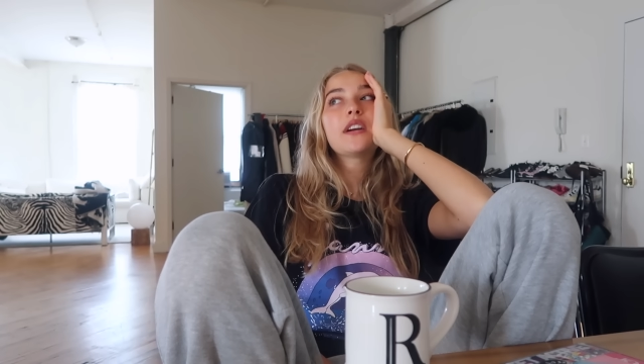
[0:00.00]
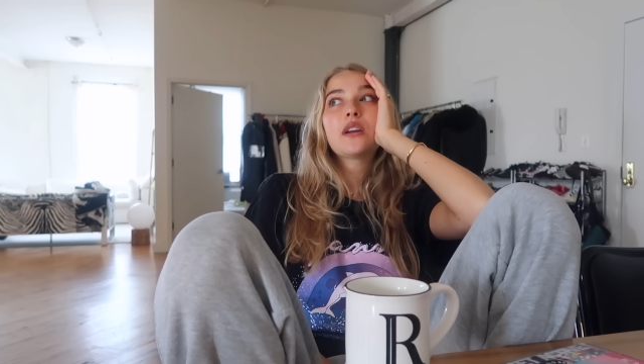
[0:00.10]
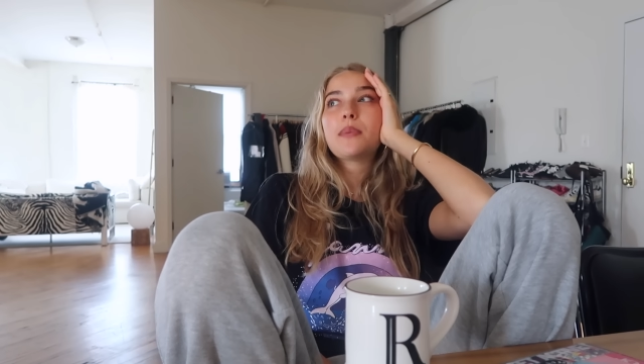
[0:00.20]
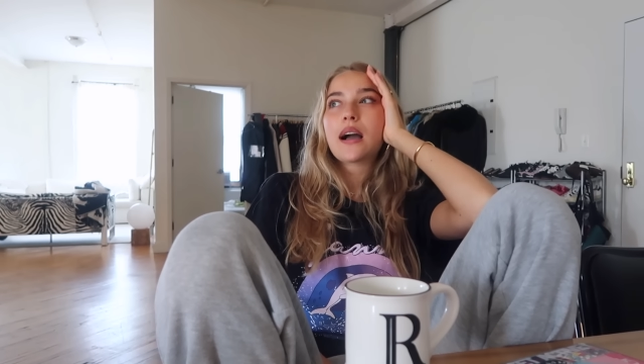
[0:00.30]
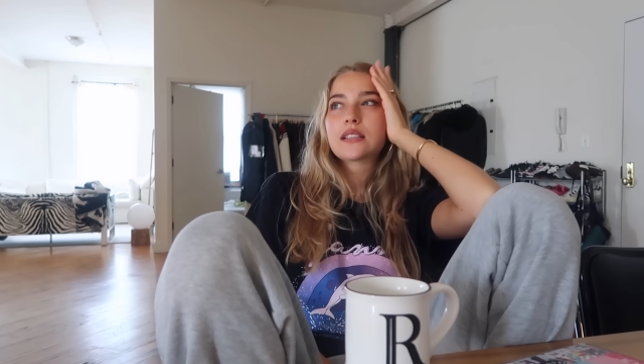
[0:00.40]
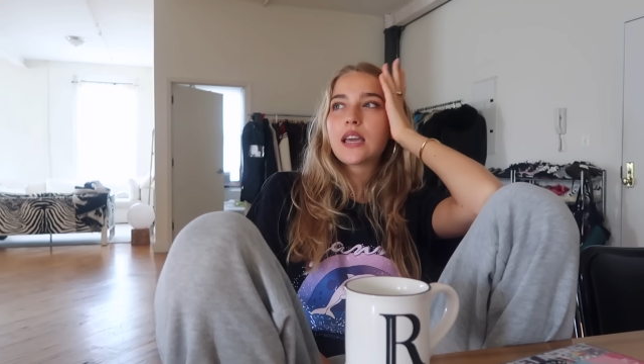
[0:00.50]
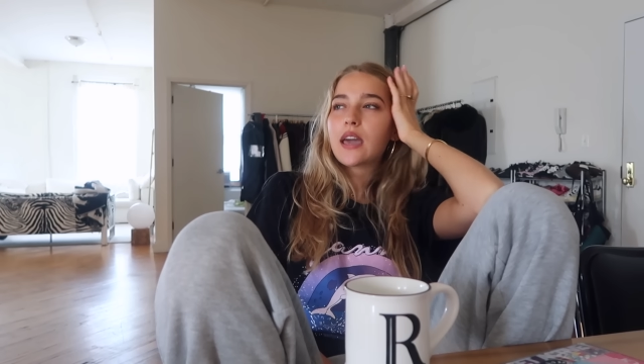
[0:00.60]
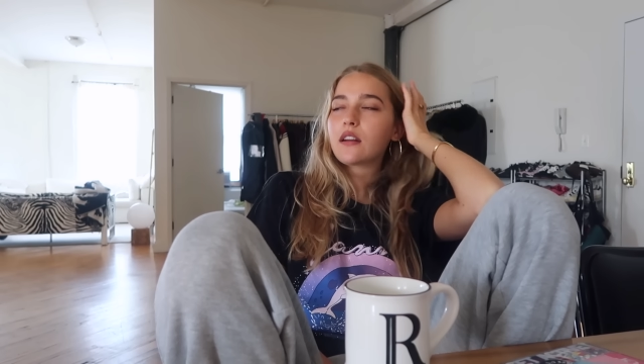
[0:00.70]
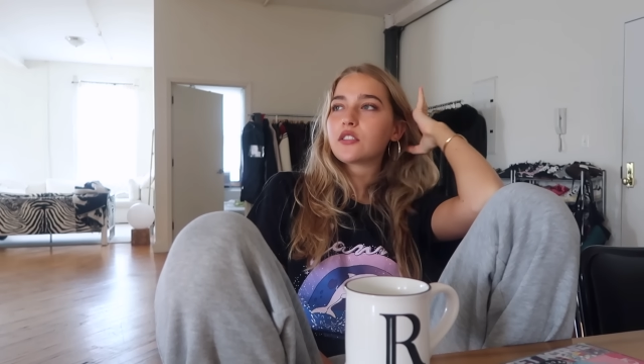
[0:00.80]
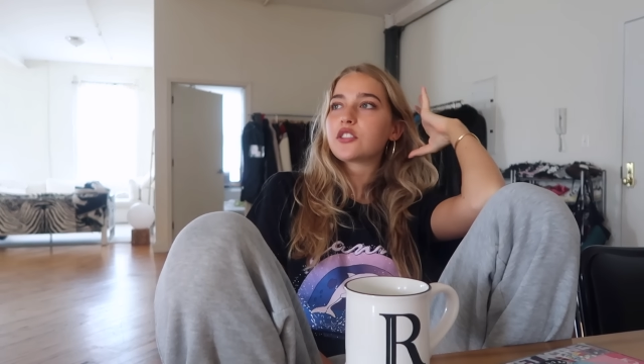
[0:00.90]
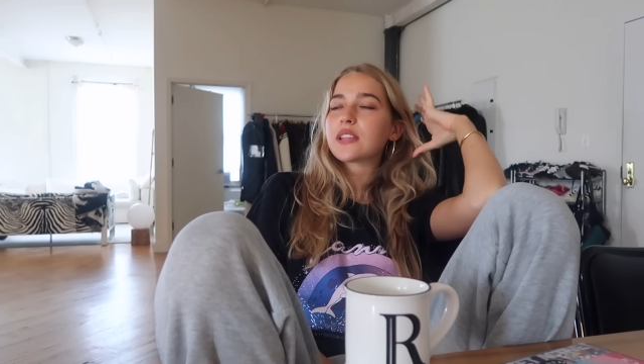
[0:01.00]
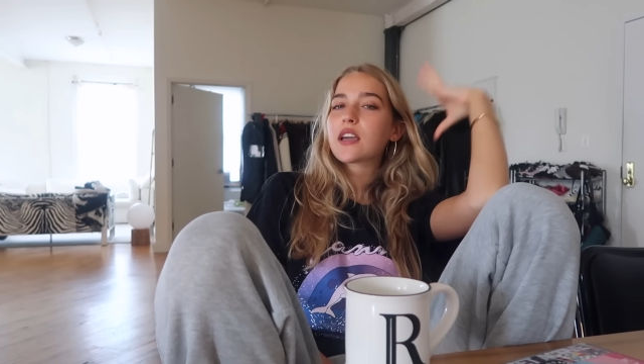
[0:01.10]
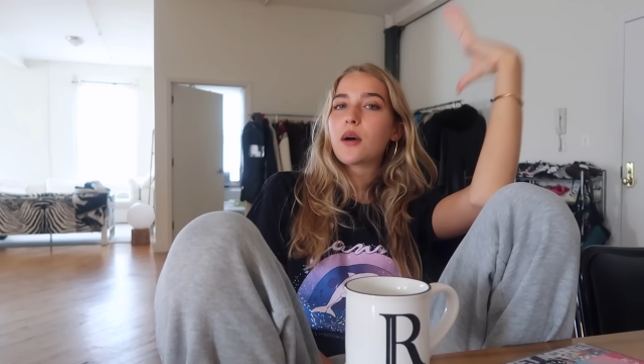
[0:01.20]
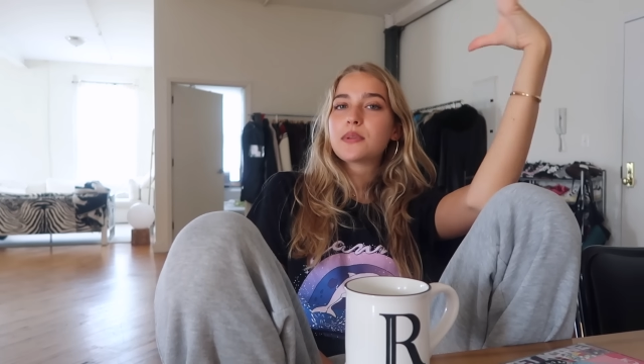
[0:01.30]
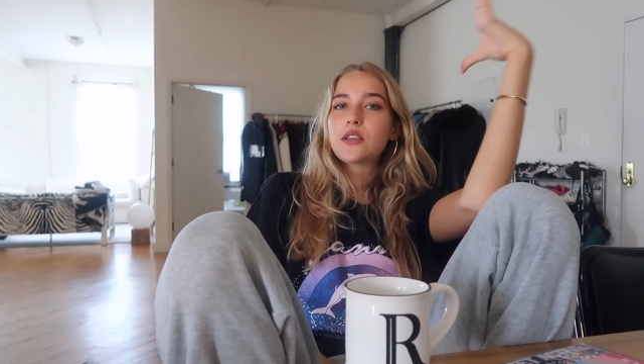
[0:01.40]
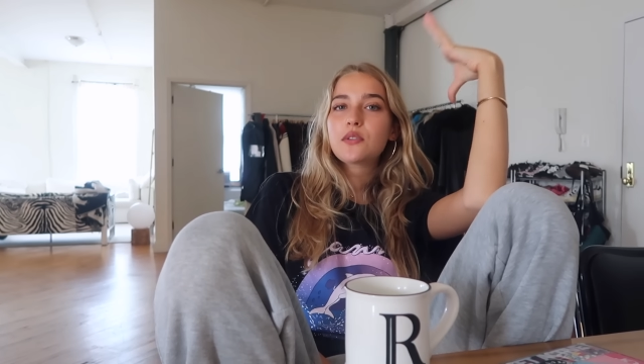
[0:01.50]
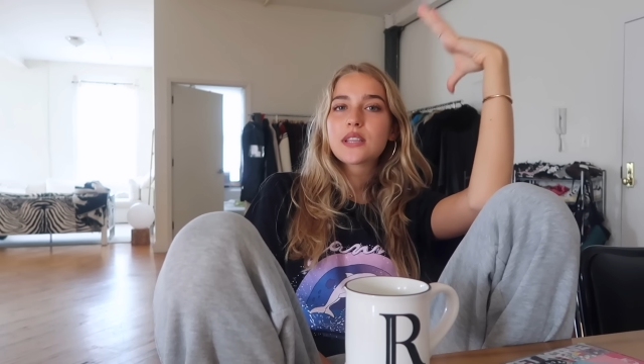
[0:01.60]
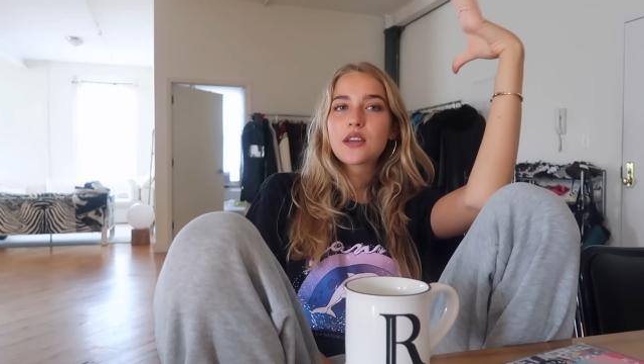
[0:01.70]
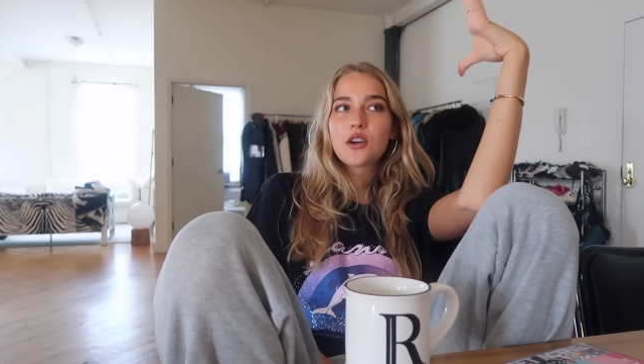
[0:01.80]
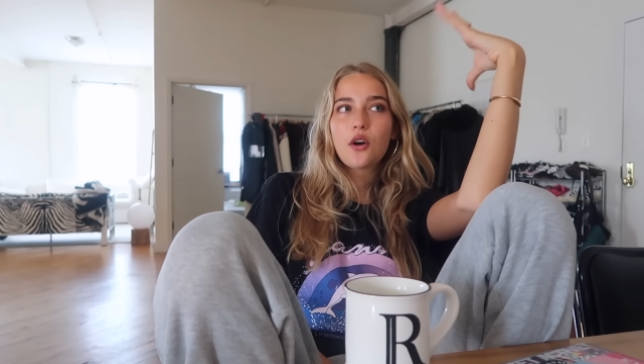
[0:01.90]
very packed day and i'll just like update you as
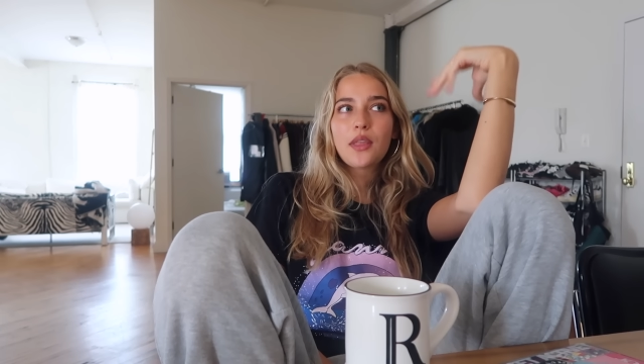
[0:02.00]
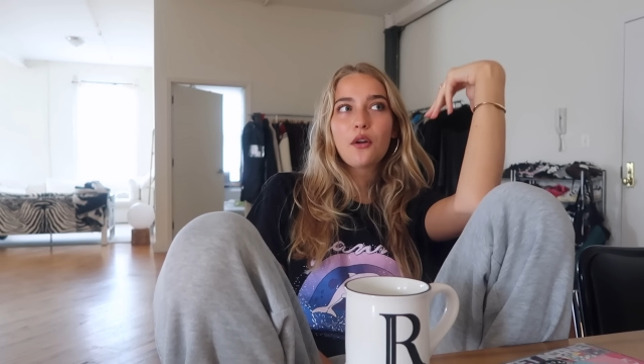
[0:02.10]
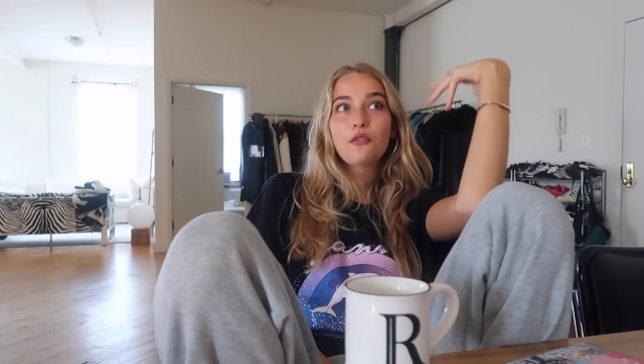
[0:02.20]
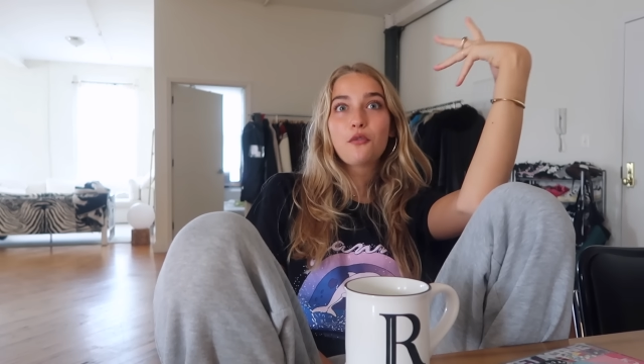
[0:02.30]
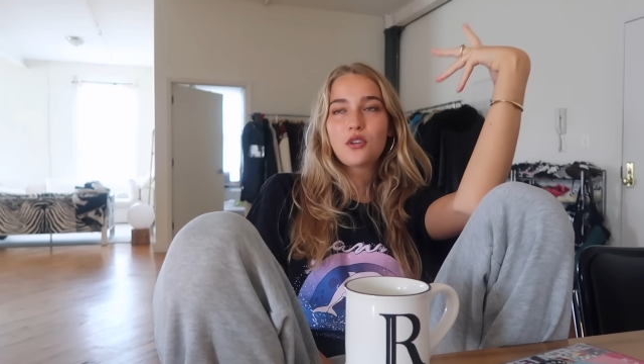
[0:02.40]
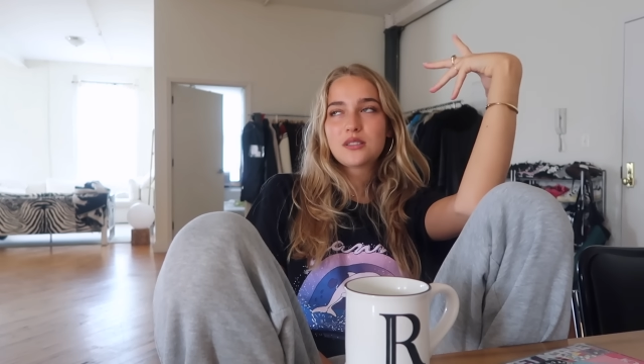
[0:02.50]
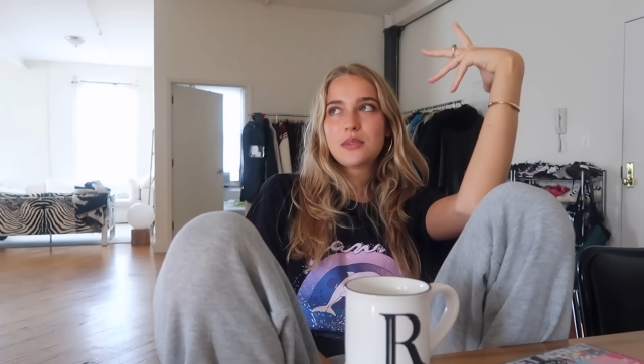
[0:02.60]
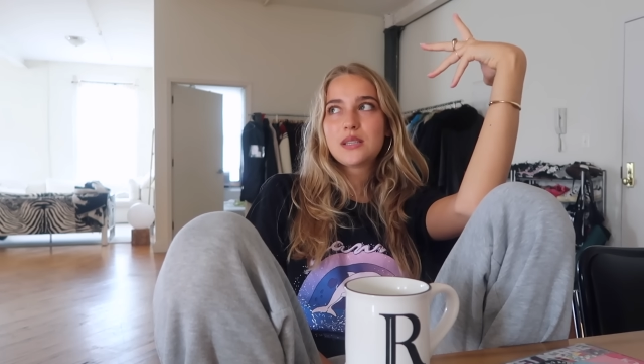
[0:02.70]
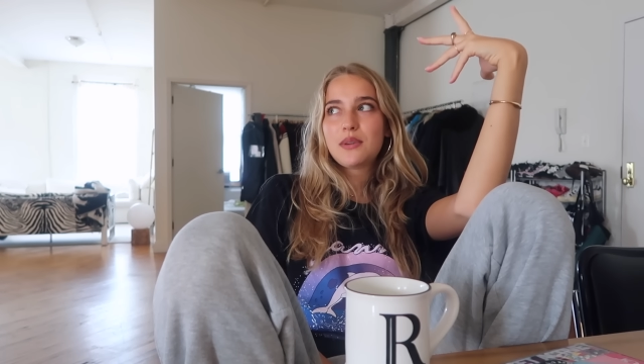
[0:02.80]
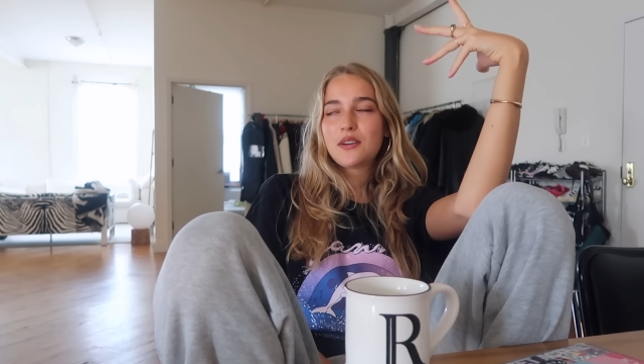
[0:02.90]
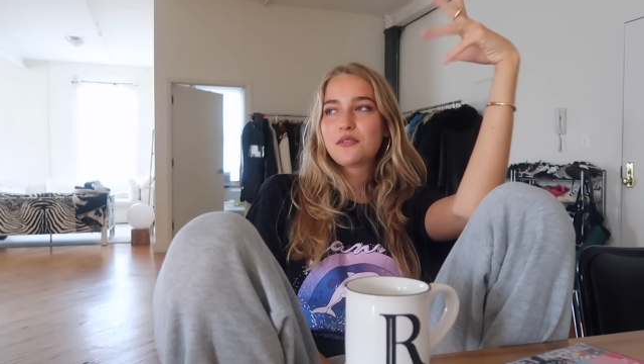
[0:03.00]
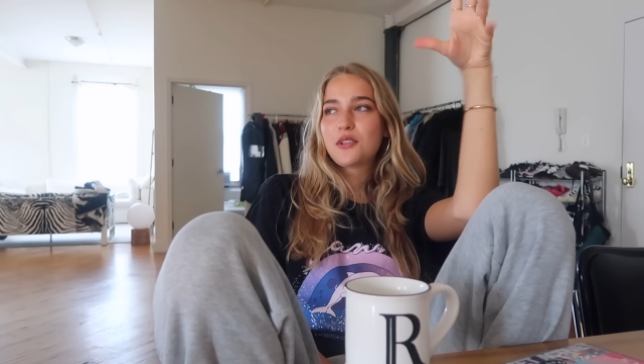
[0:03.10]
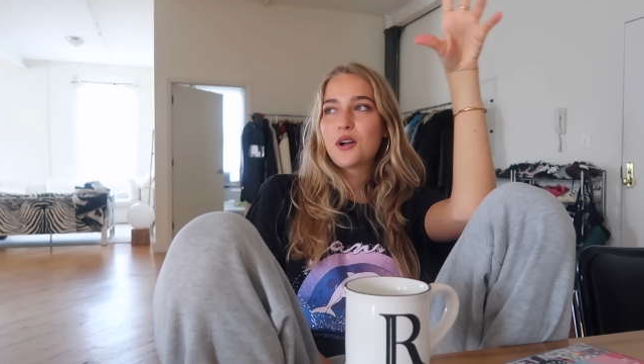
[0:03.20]
i go that'll force me to be a good